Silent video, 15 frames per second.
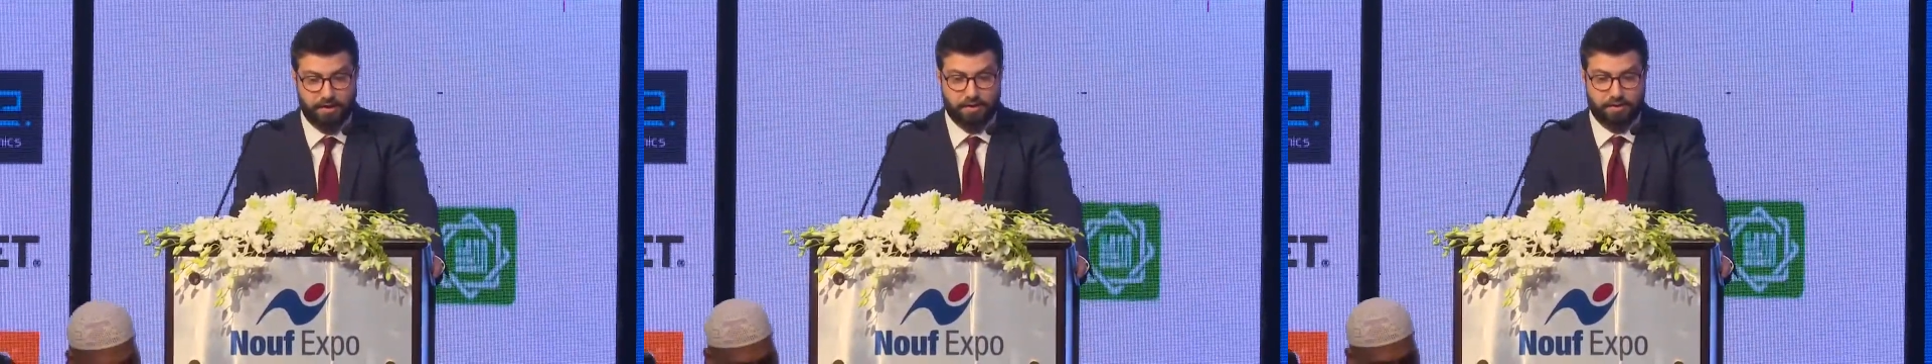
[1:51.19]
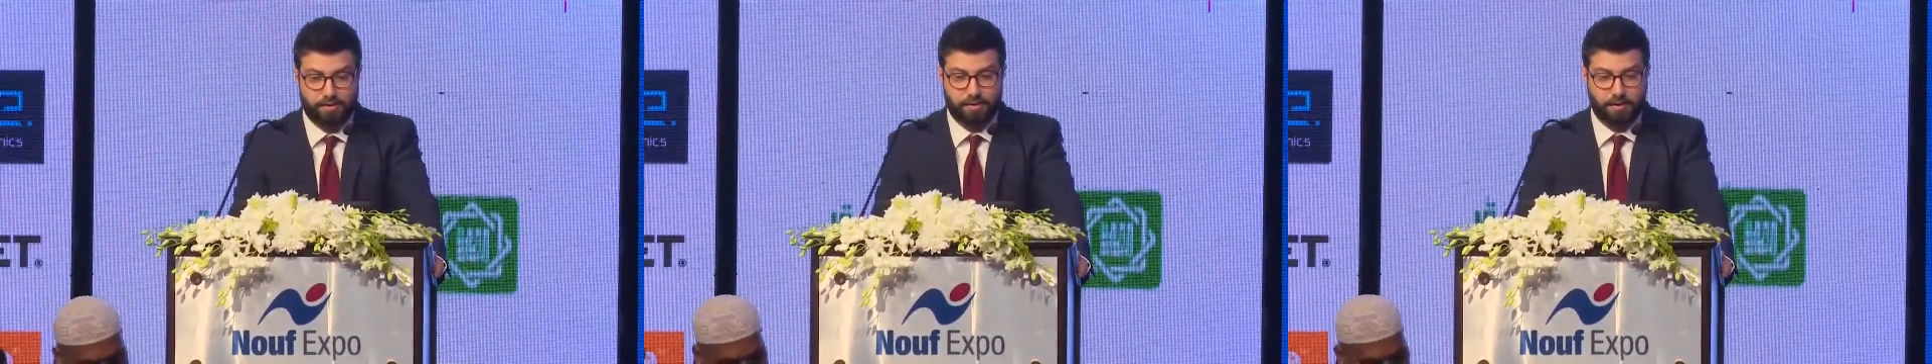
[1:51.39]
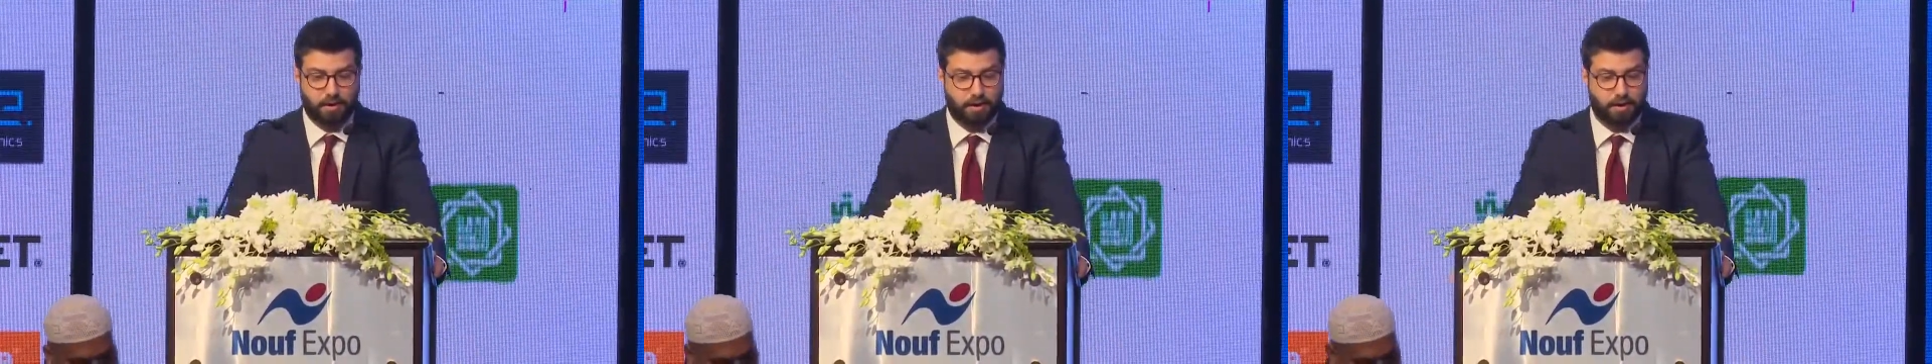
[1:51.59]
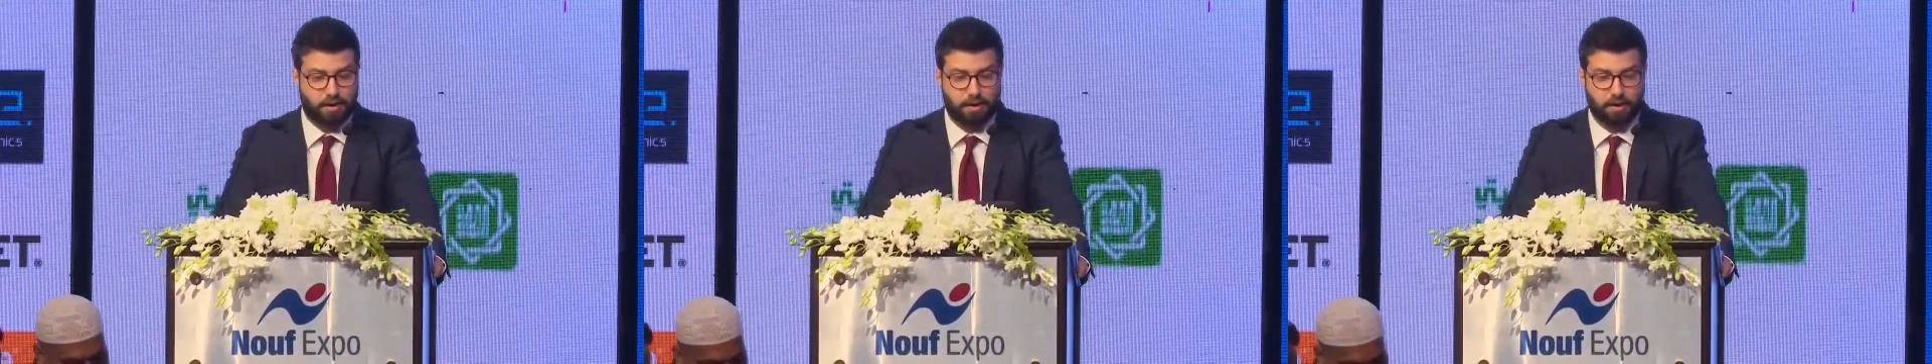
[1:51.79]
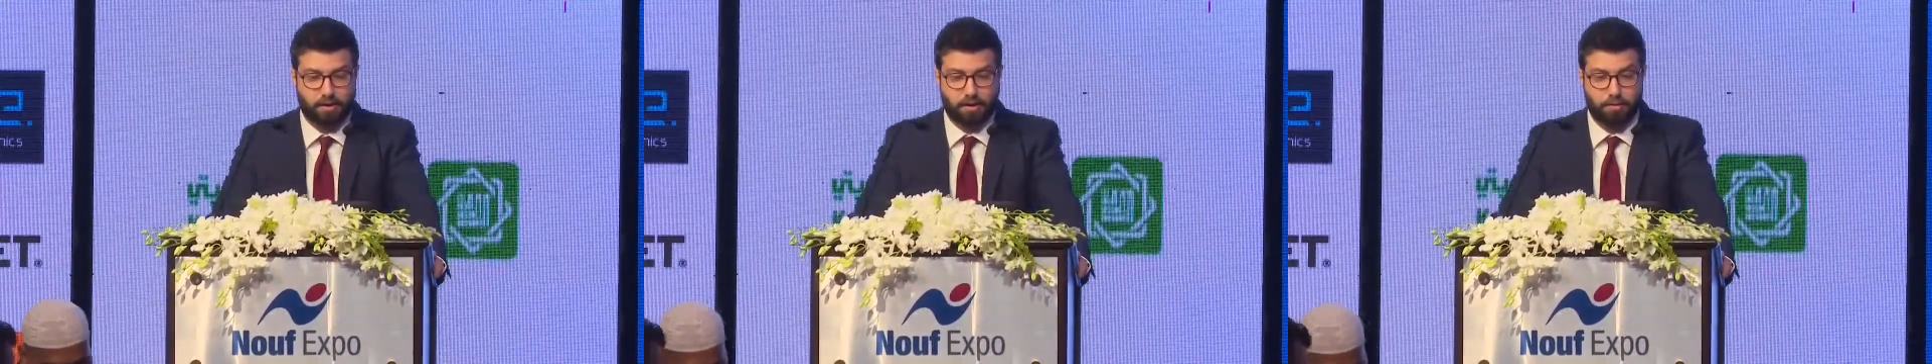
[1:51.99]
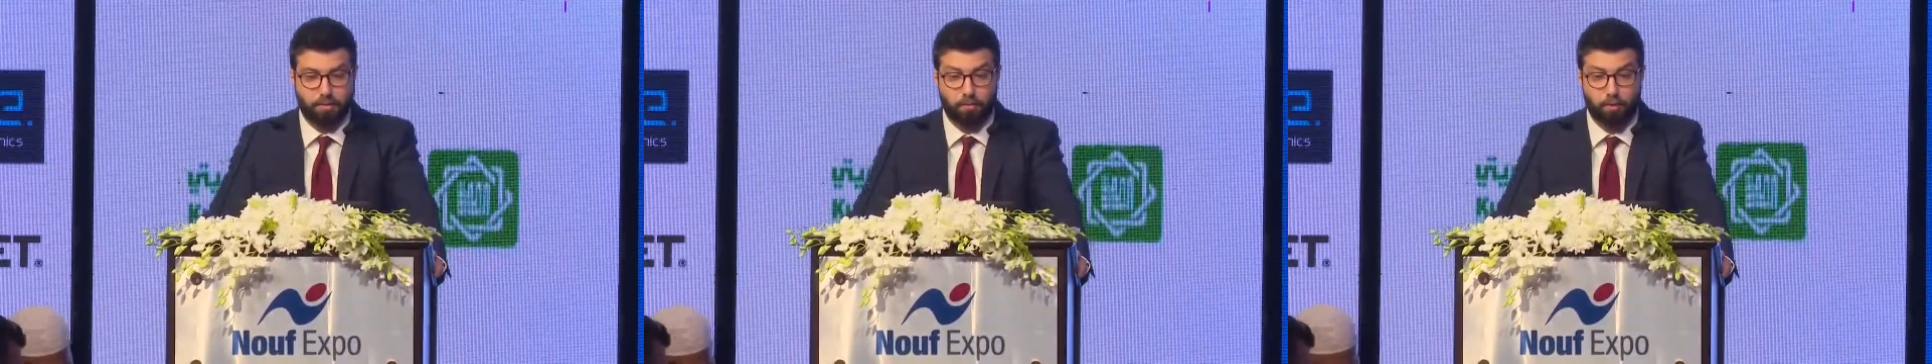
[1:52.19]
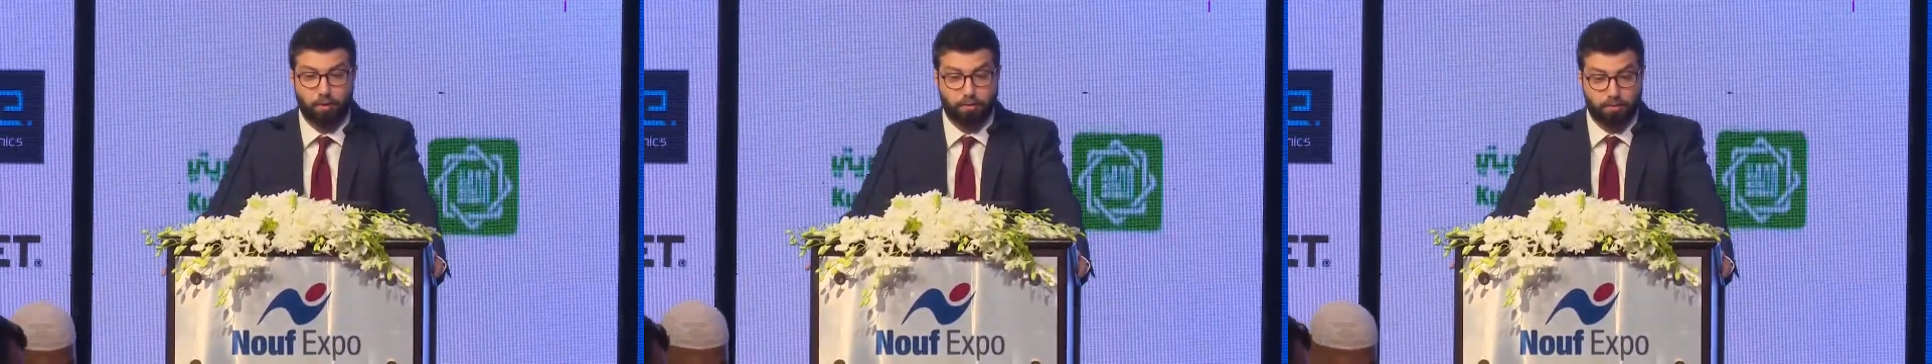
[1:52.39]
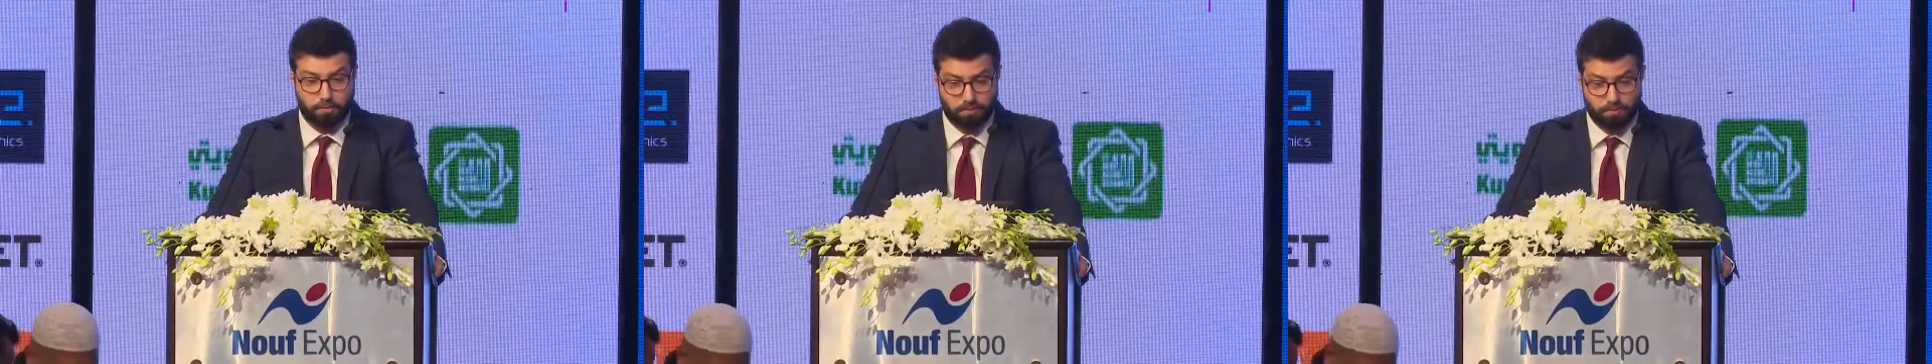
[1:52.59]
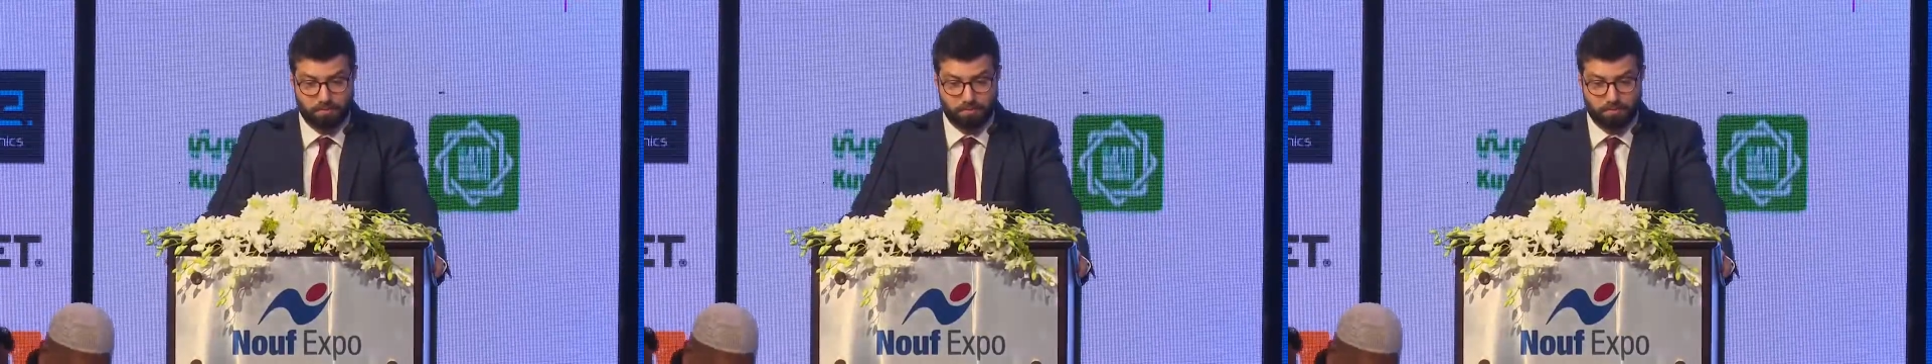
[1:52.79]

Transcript: it more